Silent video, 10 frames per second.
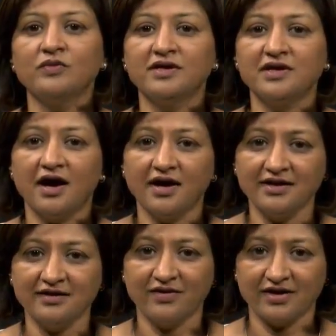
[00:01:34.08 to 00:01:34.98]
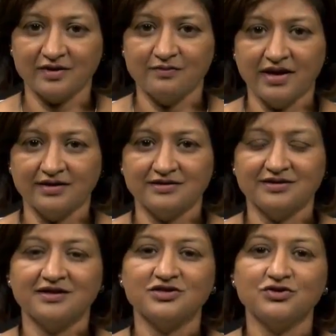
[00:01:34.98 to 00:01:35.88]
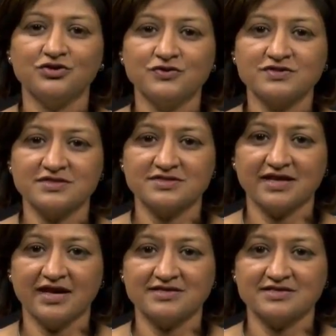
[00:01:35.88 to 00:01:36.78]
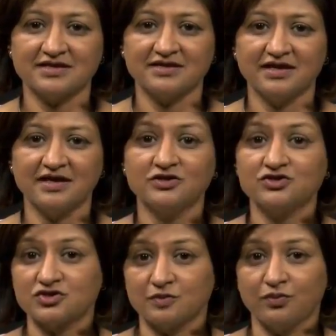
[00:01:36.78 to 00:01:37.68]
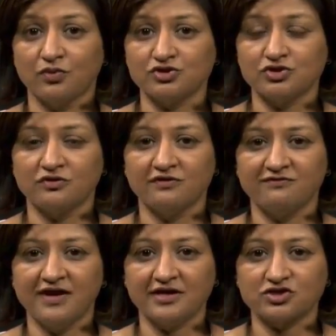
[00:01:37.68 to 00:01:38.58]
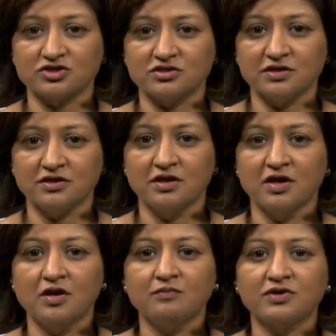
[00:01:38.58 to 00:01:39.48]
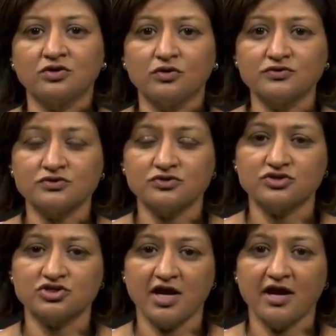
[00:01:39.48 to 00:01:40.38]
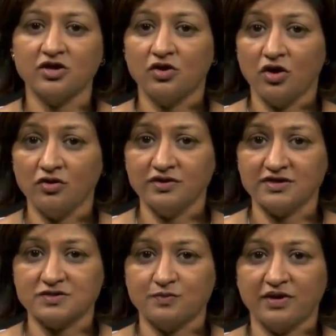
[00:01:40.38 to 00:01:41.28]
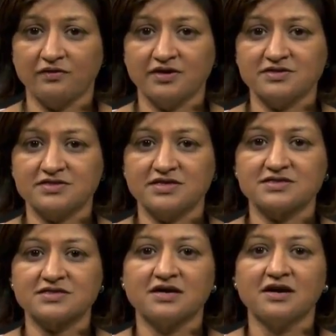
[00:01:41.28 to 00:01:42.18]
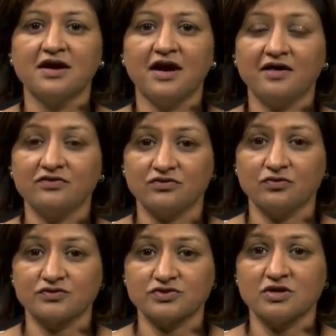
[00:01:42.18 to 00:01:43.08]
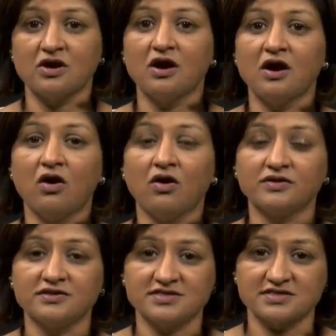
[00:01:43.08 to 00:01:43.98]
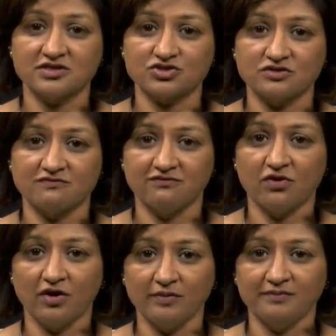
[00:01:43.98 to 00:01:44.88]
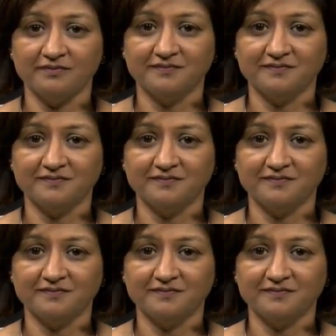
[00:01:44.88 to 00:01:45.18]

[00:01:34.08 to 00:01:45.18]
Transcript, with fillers: We highly recommend that you use this case study to support your reflection, but also to share your own experiences and thoughts on the discussion forum.